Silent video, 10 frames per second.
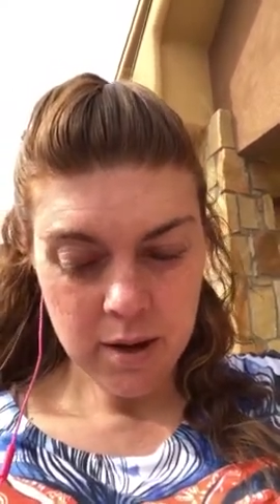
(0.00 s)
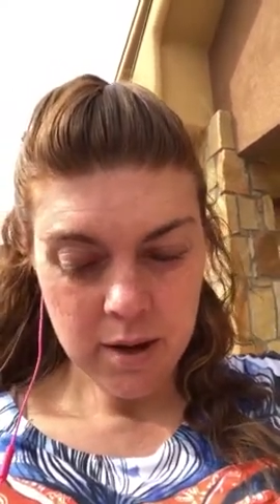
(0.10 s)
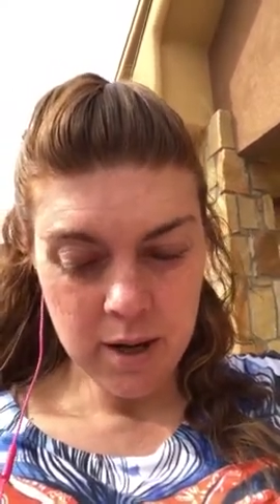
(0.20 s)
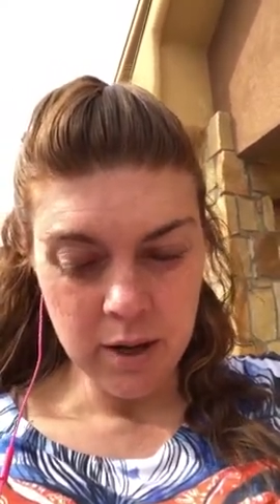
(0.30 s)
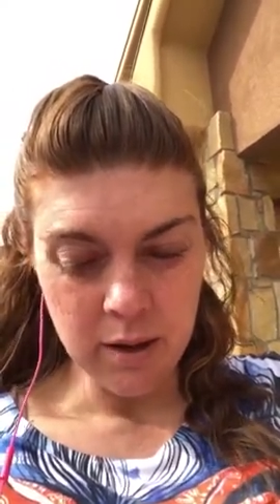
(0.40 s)

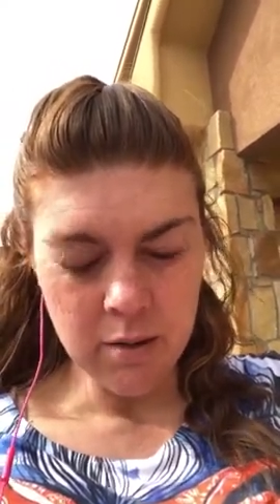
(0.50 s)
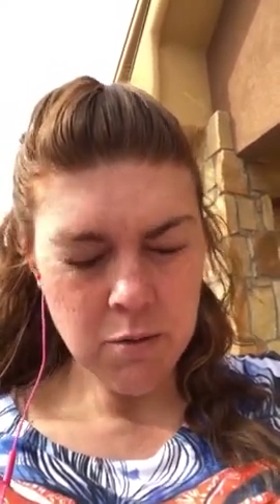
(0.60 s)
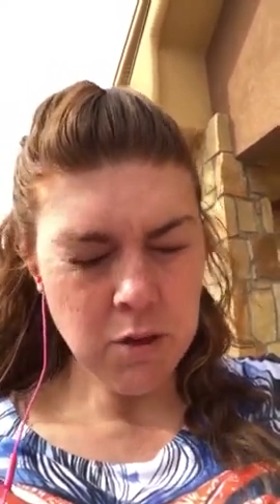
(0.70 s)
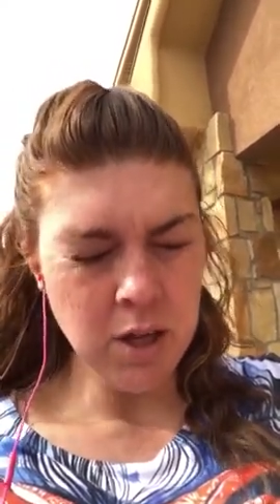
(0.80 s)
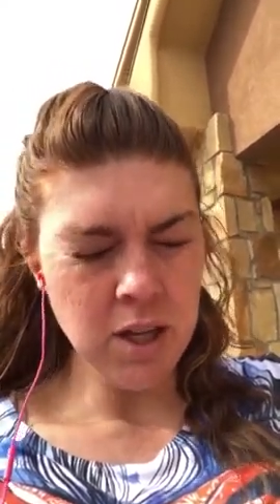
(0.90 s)
I love
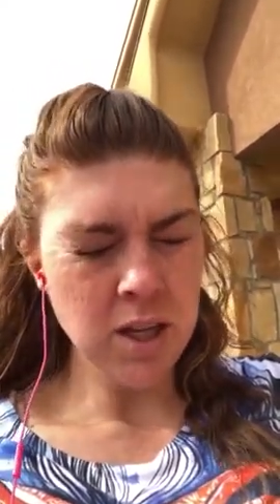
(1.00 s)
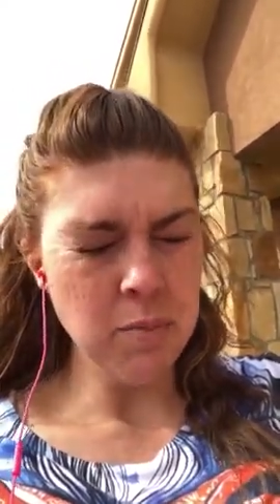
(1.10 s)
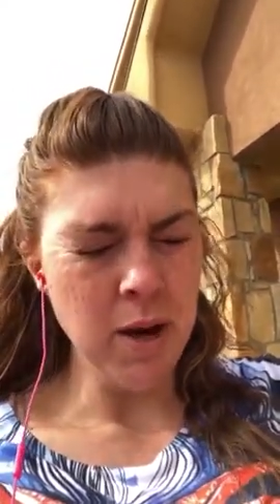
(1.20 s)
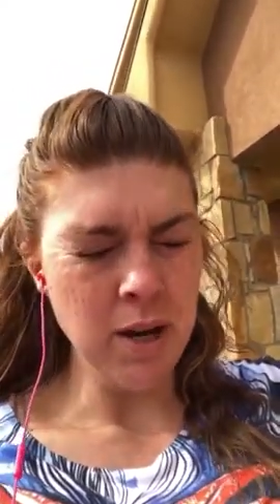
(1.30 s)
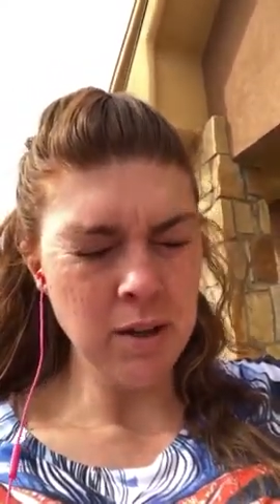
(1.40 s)
thinking
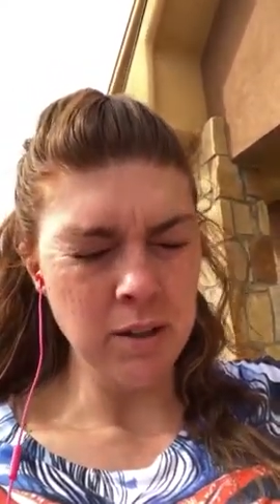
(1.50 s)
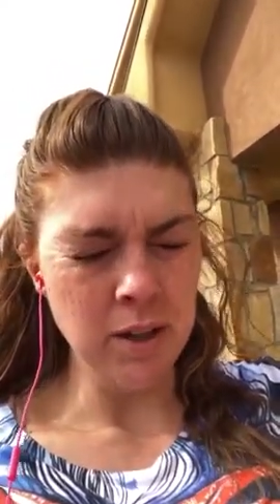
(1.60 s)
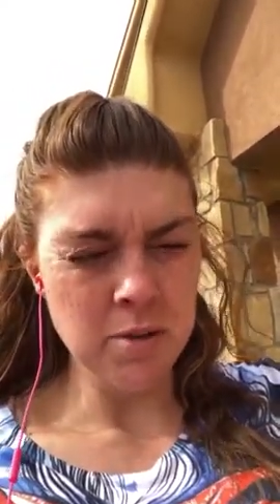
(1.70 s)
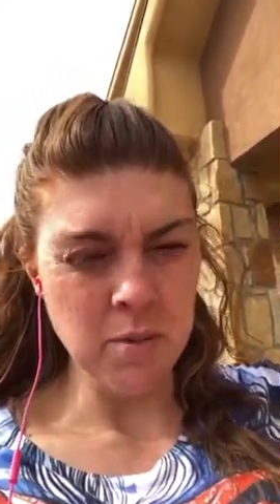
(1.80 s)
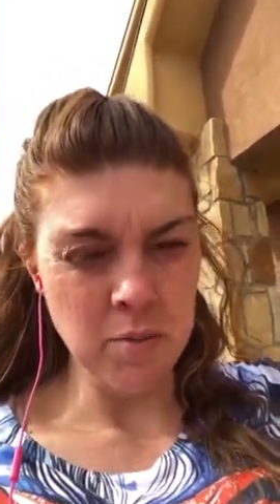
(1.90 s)
back on
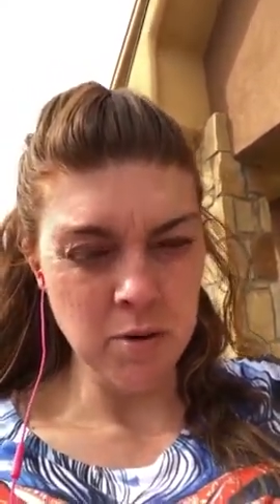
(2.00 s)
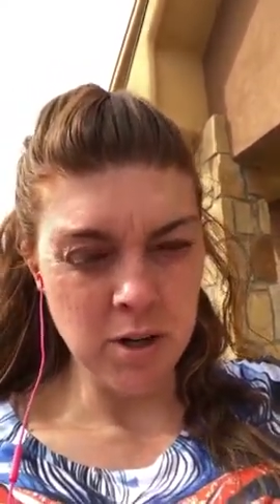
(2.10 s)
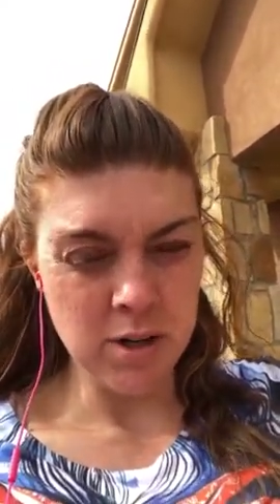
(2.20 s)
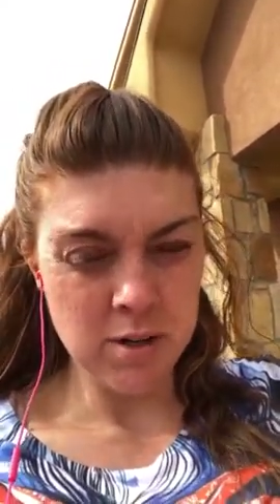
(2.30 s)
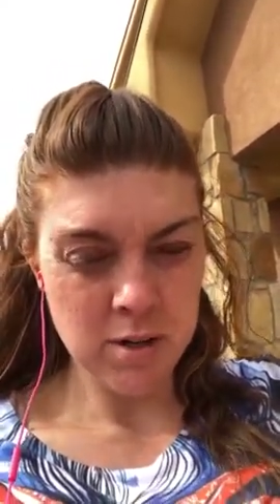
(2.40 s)
these
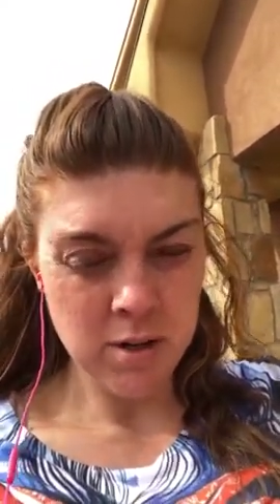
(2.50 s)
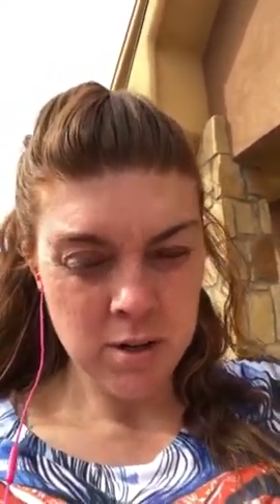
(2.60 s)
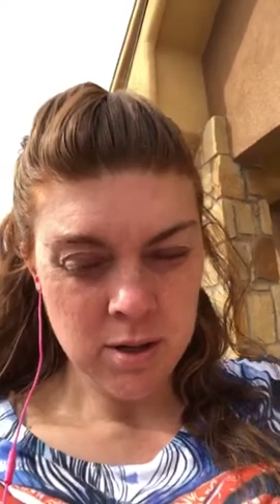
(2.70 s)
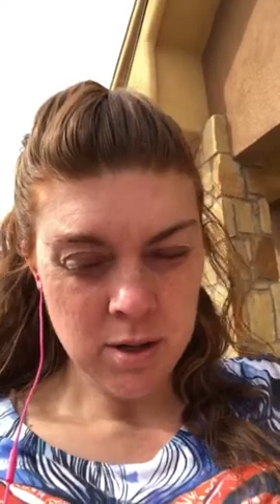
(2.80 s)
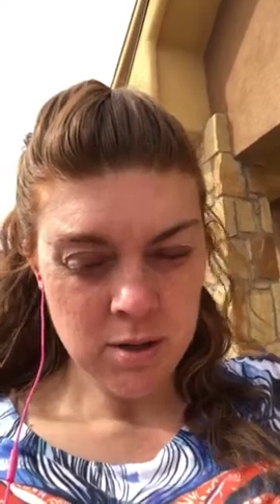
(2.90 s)
memories
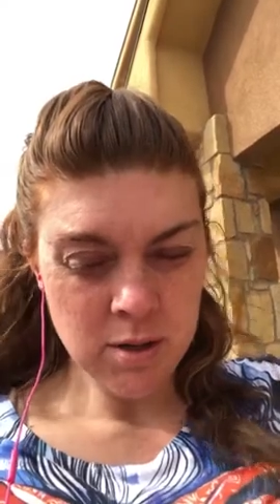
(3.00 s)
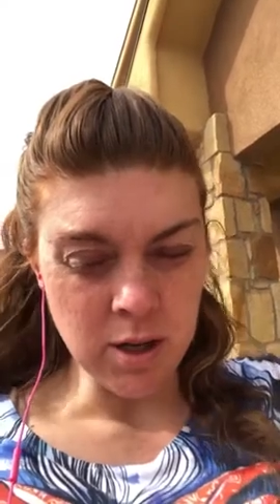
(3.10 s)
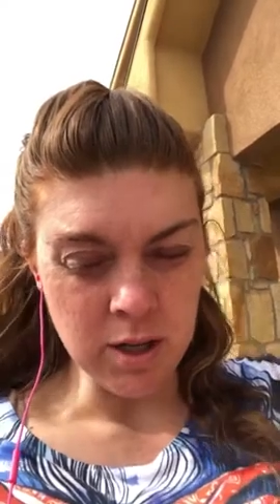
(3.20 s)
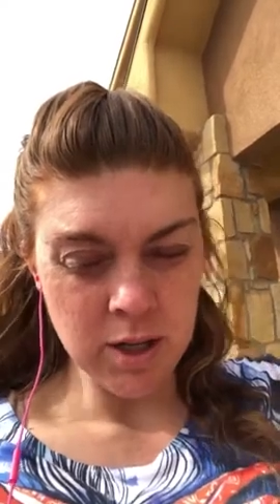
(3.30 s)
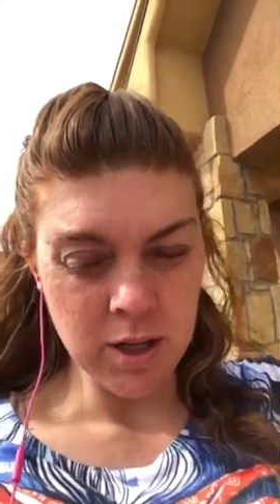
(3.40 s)
and
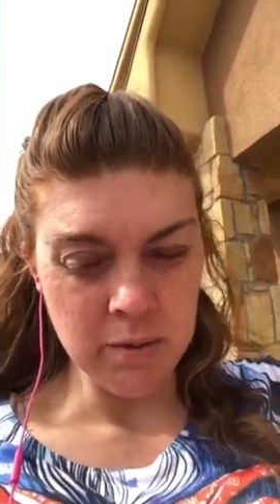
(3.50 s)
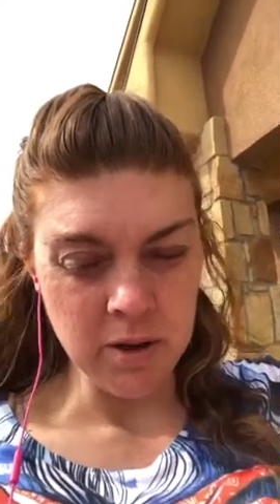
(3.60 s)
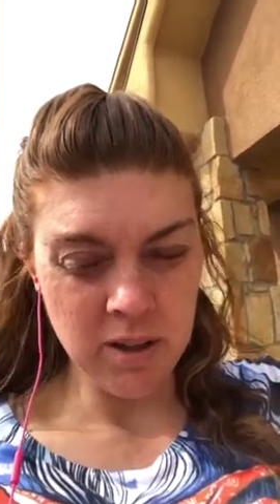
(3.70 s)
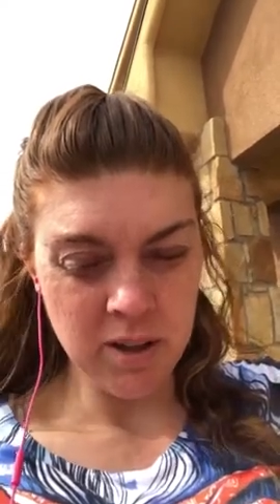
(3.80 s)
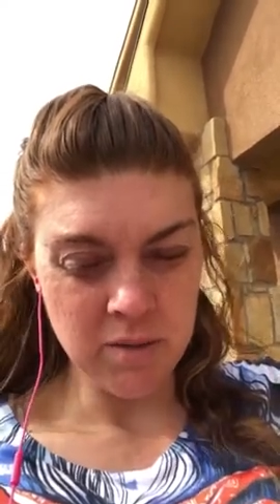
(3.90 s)
talking
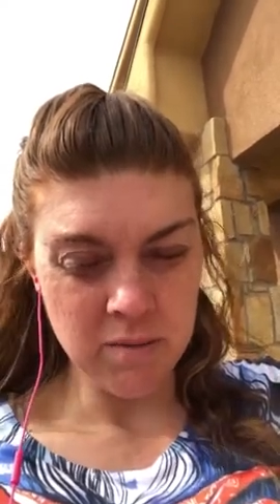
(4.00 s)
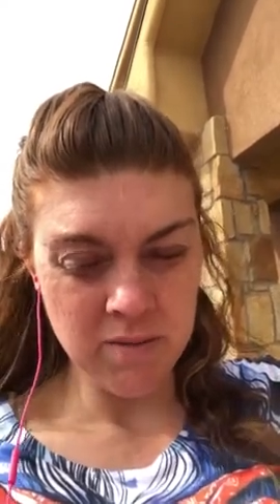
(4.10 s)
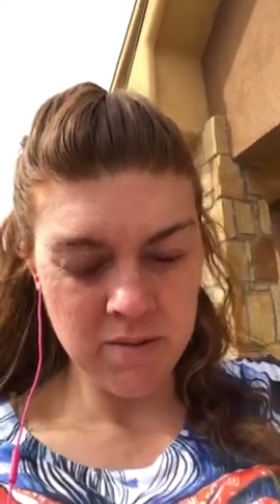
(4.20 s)
about them.